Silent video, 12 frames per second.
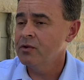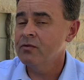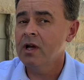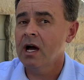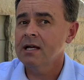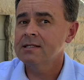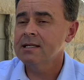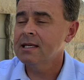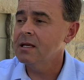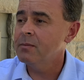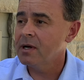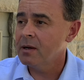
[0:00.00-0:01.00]
You've got to
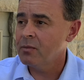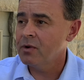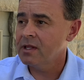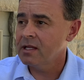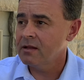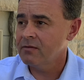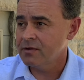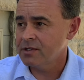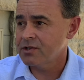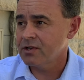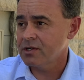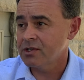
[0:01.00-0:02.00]
keep up with the
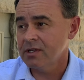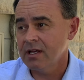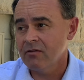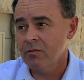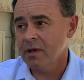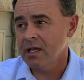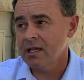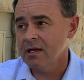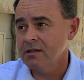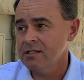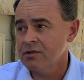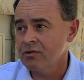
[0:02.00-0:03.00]
infrastructure. Yeah, Pike
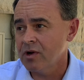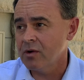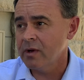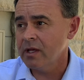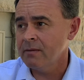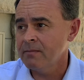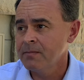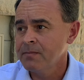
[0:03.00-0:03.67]
County's growing.